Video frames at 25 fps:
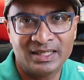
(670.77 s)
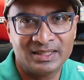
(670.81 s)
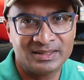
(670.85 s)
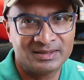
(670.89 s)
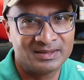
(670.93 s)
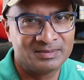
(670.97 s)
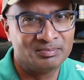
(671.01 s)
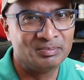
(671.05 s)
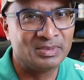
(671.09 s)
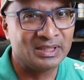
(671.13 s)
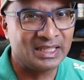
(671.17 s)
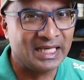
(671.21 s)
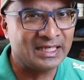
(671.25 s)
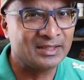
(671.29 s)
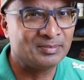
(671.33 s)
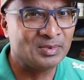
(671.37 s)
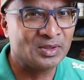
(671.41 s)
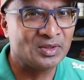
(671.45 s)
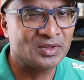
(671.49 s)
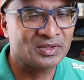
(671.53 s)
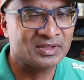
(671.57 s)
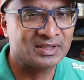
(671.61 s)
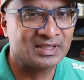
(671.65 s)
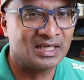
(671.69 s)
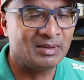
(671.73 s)
That's
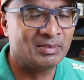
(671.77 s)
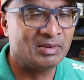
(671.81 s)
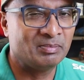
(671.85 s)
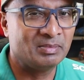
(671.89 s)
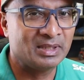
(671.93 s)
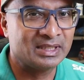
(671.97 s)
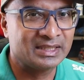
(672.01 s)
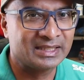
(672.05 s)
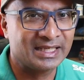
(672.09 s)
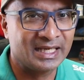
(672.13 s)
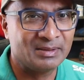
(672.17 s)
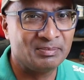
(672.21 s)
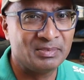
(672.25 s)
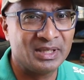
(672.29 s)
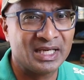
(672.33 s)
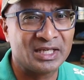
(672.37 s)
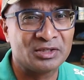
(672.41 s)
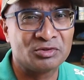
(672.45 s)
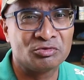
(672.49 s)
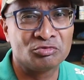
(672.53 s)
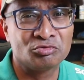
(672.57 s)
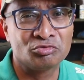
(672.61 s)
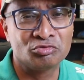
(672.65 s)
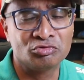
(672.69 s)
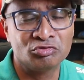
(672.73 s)
because summer months can be
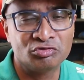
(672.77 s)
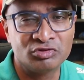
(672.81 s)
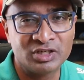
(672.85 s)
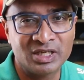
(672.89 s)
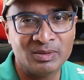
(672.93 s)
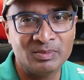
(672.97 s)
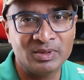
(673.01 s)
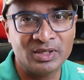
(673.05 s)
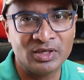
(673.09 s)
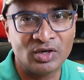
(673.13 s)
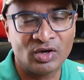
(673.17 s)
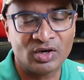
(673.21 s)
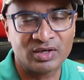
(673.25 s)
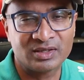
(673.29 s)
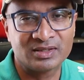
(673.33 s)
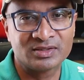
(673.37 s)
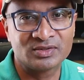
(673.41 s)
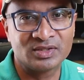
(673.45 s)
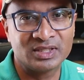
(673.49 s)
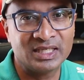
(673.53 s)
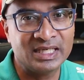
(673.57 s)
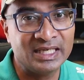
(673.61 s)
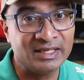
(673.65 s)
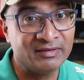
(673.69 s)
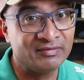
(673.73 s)
extremely hot,
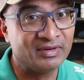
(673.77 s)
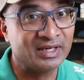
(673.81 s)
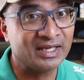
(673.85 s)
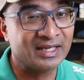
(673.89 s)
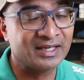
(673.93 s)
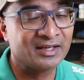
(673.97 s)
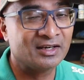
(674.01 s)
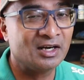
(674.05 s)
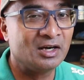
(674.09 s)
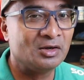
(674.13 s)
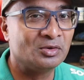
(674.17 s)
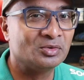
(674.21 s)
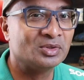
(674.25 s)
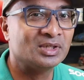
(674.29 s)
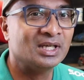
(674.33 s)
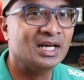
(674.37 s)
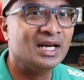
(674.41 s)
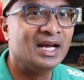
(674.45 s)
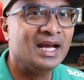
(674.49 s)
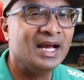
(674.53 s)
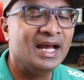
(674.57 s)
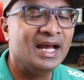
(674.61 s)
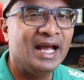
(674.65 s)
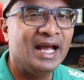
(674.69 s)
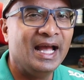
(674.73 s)
so they live underground,
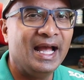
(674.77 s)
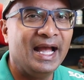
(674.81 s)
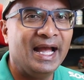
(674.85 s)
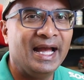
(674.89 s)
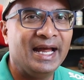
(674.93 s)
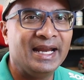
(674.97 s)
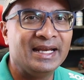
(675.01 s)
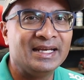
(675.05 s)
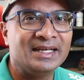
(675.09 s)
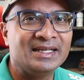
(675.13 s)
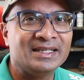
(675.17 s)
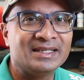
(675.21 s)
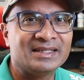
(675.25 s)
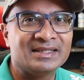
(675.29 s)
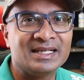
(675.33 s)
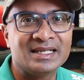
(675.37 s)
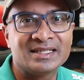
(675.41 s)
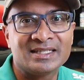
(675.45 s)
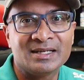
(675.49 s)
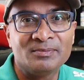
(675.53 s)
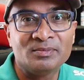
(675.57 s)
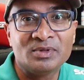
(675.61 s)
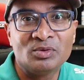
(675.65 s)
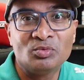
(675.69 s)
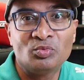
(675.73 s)
and
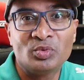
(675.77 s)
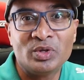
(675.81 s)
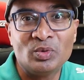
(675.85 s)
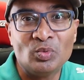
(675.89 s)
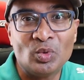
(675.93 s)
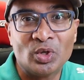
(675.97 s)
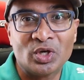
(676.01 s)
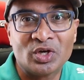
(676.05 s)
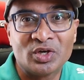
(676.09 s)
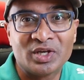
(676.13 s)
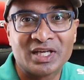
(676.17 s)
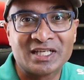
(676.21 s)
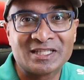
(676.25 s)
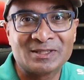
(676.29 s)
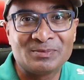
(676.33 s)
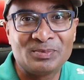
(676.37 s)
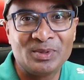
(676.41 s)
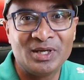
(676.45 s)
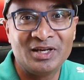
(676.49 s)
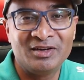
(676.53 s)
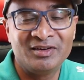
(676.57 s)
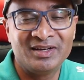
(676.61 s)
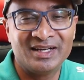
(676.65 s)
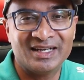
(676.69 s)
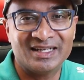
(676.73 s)
that's something we wanted to
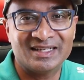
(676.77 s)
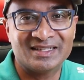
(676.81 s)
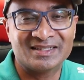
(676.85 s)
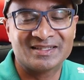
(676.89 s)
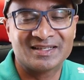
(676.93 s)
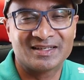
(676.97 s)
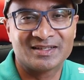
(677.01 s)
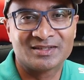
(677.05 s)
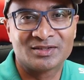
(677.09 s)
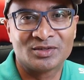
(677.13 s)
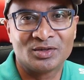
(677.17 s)
experience.